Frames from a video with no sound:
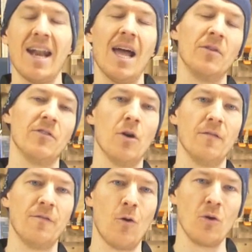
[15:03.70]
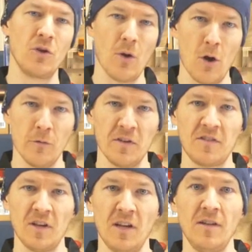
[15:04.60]
and Amazon for you
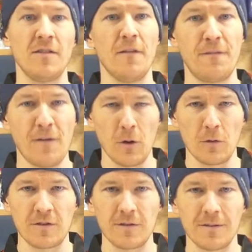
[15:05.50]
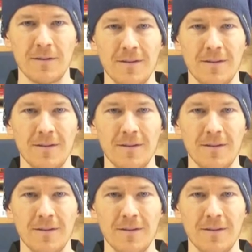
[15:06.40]
overseas folks.